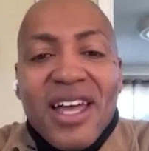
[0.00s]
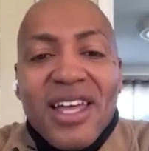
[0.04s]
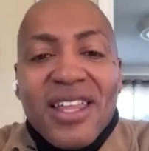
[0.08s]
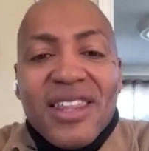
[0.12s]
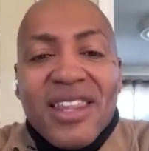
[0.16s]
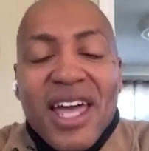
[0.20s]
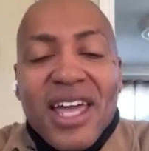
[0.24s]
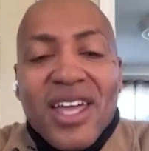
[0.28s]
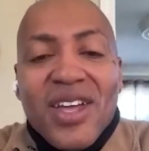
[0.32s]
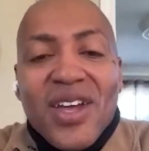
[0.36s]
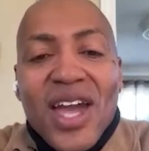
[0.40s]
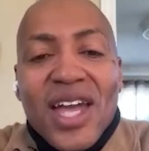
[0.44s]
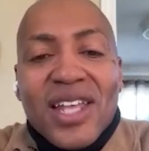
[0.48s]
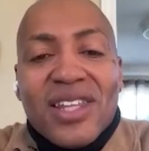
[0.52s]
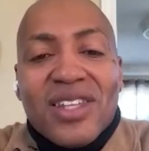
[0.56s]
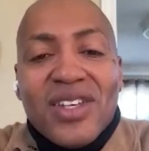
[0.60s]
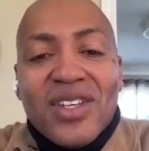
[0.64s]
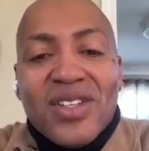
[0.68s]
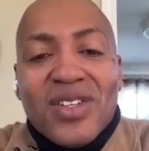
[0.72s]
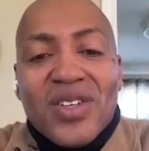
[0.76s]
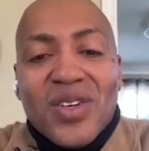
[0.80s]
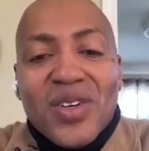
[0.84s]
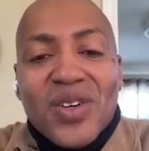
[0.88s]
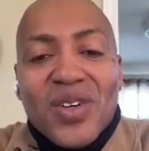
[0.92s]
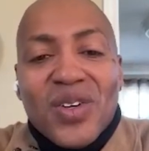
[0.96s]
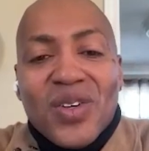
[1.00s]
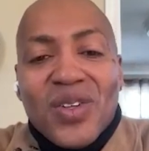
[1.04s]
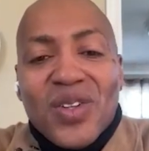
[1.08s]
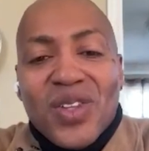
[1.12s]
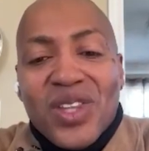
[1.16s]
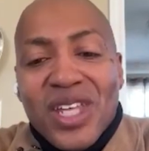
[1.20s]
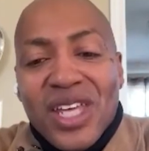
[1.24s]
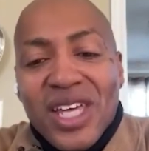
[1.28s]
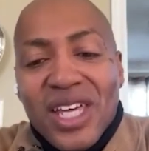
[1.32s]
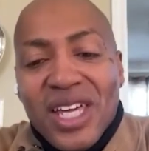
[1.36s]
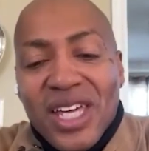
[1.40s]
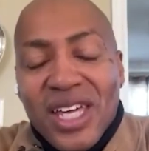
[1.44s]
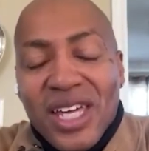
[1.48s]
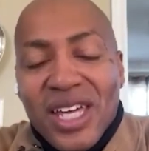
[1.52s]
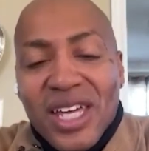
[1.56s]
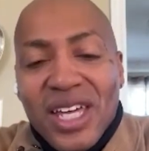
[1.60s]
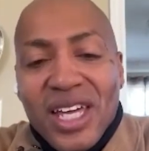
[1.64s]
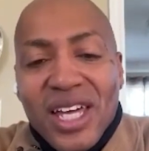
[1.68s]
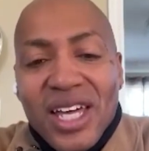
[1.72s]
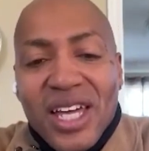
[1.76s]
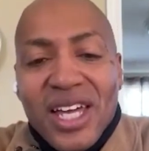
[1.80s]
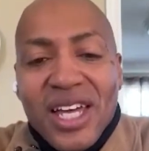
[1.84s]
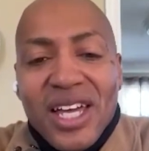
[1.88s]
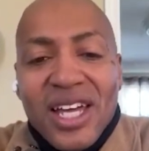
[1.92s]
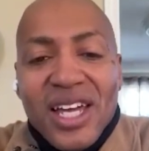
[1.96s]
that you had to do the
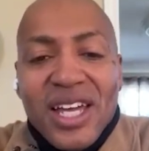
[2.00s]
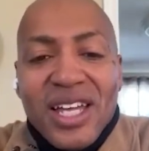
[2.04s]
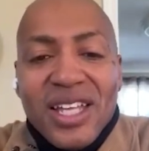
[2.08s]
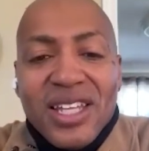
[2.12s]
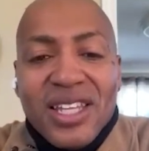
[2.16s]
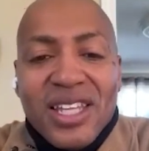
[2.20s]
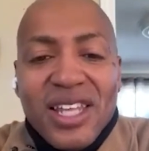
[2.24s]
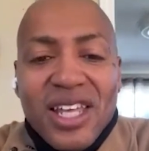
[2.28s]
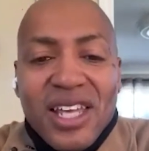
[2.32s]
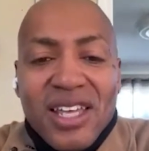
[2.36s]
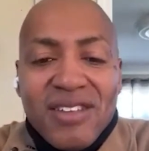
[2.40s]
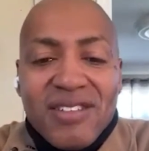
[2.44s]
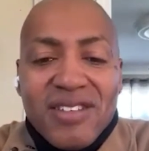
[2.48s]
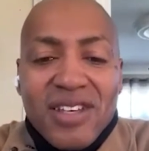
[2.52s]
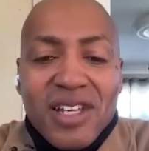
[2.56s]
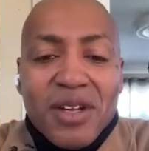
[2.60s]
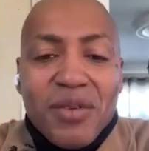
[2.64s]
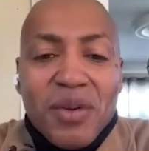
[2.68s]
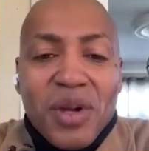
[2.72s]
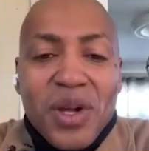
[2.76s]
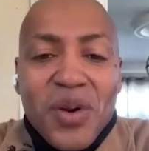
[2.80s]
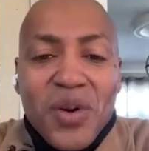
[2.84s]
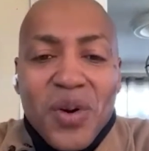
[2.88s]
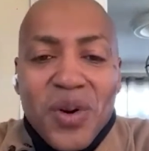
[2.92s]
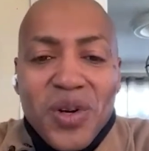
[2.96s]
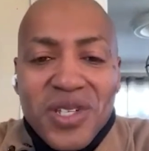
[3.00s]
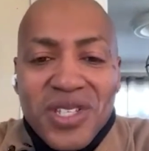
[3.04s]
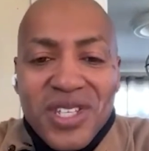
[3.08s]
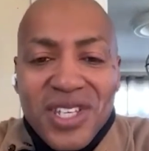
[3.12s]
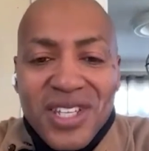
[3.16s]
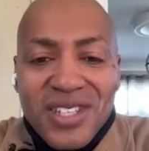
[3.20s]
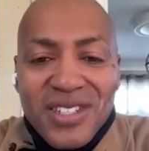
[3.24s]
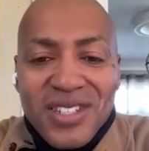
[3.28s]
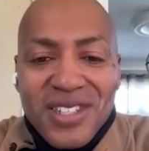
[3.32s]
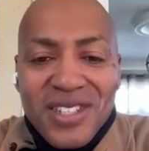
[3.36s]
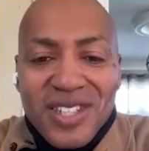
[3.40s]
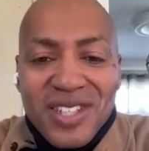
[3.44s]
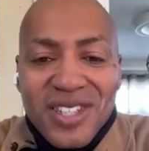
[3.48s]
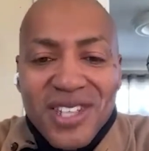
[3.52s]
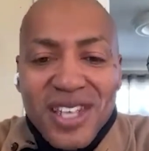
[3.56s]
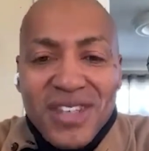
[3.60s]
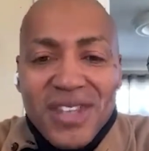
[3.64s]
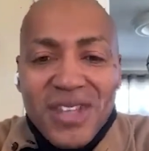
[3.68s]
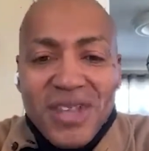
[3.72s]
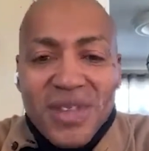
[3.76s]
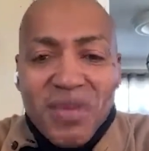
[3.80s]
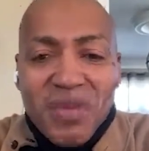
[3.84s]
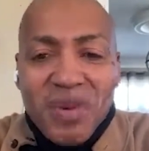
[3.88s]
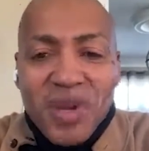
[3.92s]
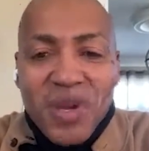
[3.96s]
the auxiliary courses, the other
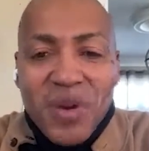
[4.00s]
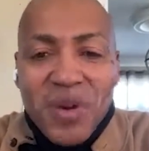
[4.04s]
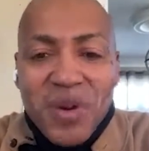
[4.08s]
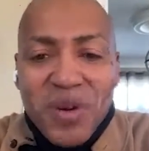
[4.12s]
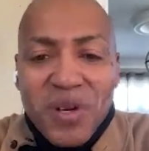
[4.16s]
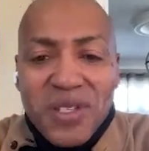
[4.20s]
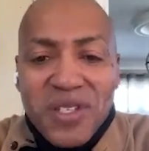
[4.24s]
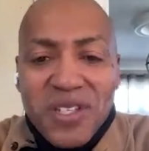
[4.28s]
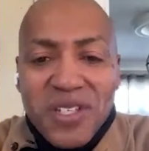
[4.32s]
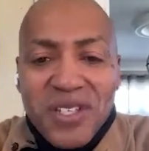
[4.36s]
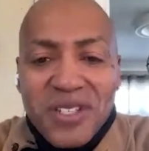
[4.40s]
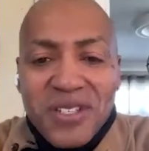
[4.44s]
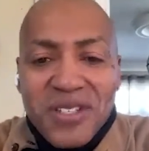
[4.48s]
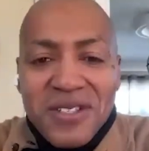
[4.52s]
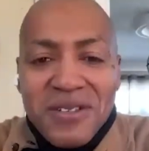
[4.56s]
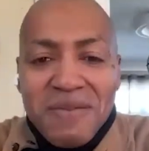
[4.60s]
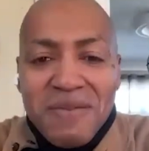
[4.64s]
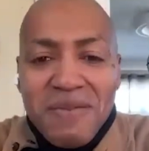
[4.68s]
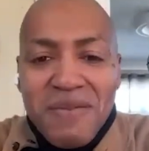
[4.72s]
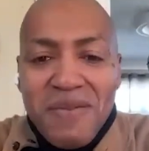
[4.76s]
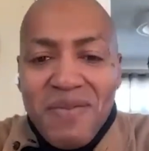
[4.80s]
three courses.